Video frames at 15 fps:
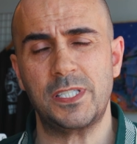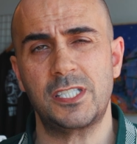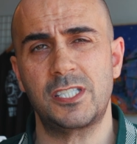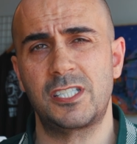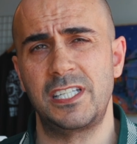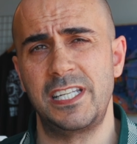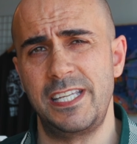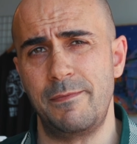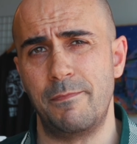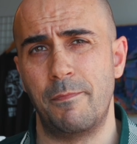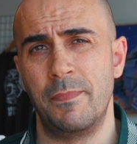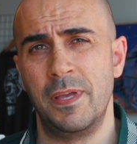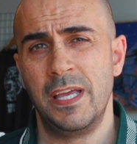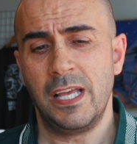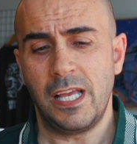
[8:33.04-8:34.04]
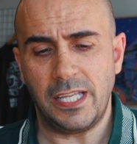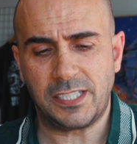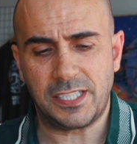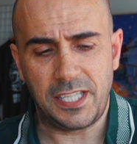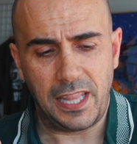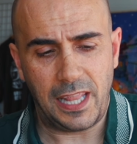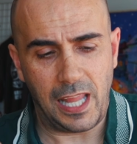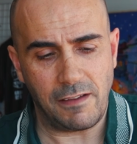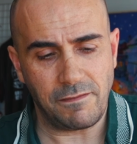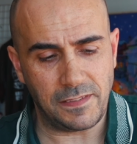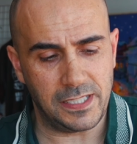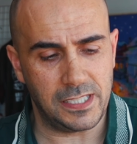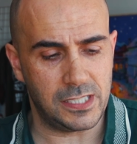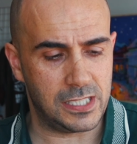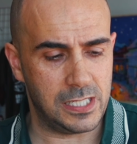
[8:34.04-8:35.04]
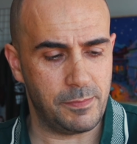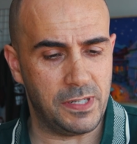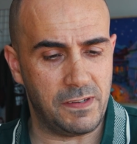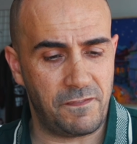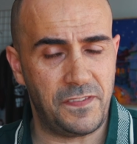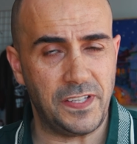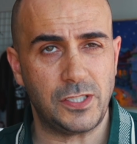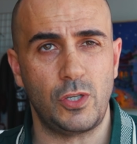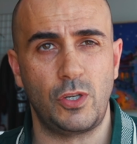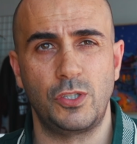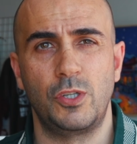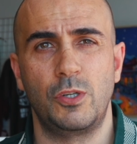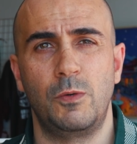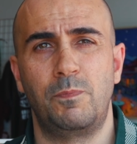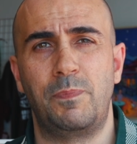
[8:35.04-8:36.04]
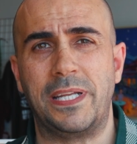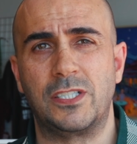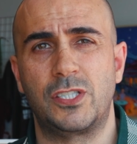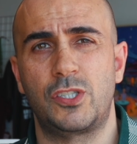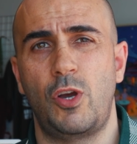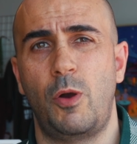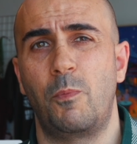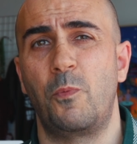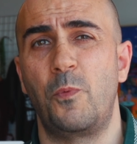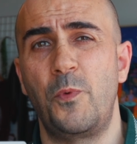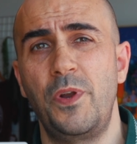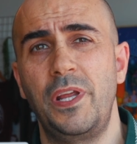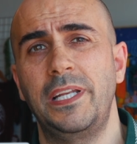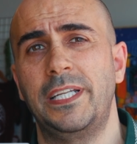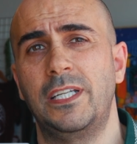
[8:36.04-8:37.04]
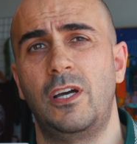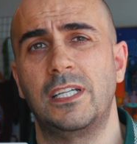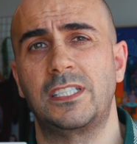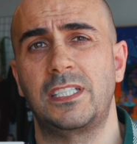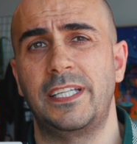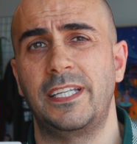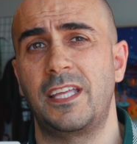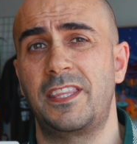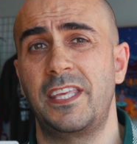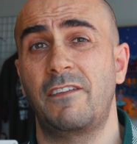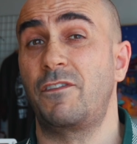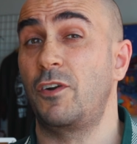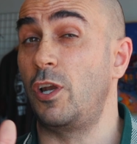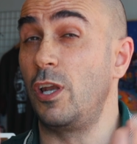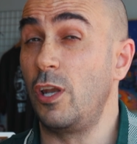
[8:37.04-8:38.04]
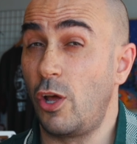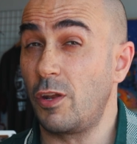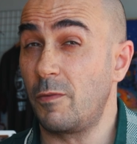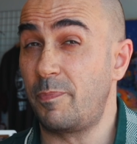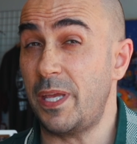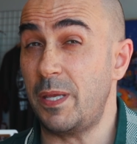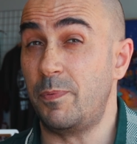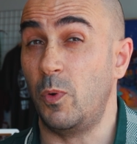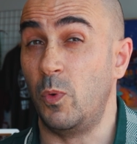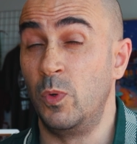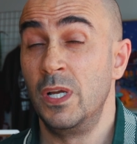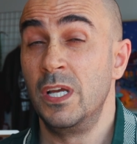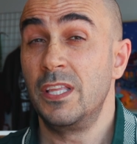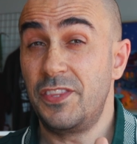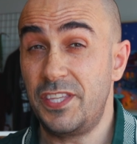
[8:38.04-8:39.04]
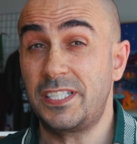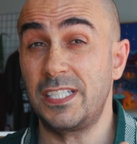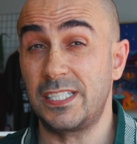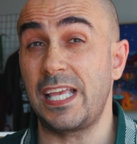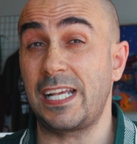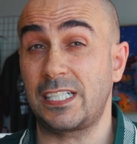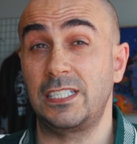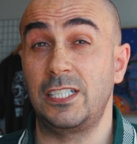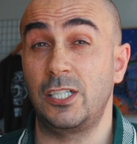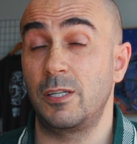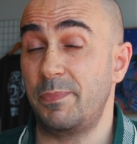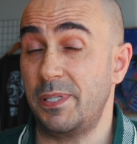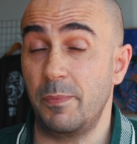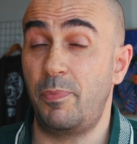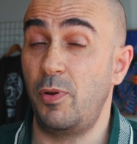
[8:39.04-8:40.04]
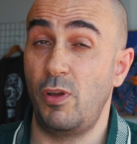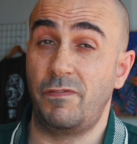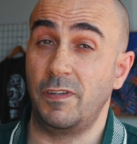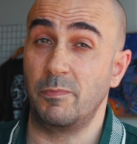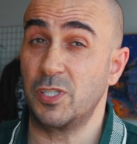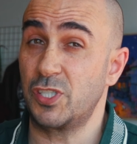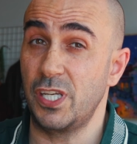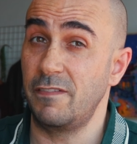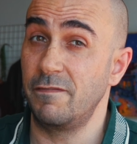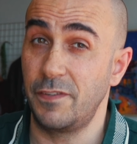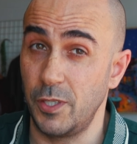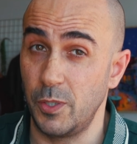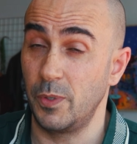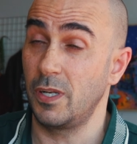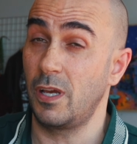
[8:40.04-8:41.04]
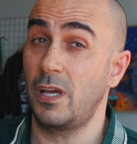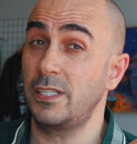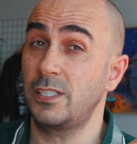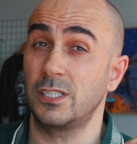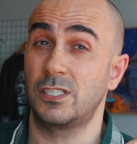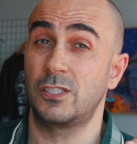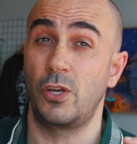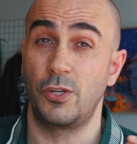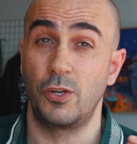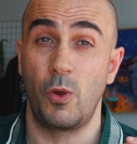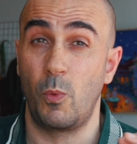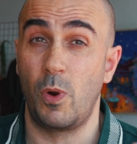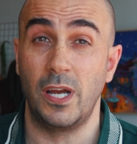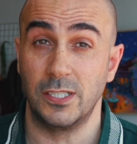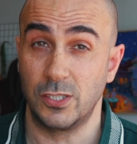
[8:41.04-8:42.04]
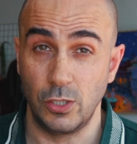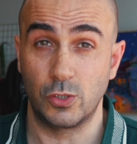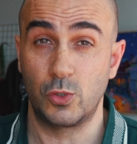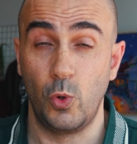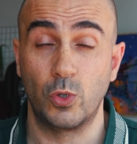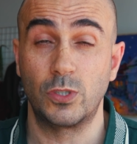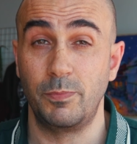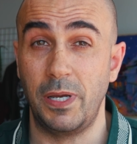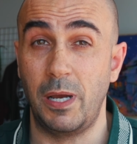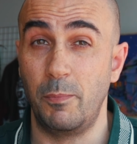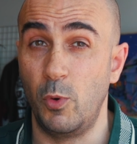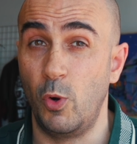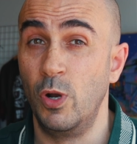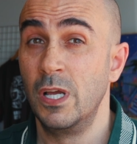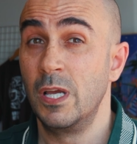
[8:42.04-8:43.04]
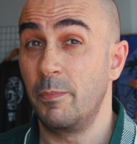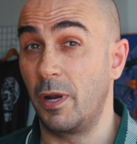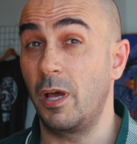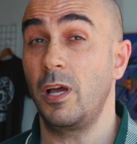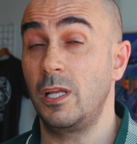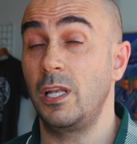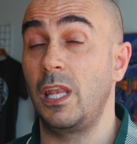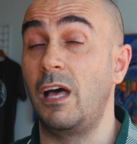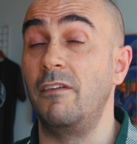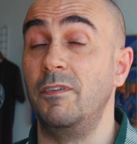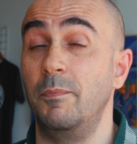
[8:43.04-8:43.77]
slim. It's lovely and slim, and it fits on your bench top really nicely. And I think for a lot of people, this is actually going to be the perfect machine for you. And I just don't know why it's not talked about more, but I love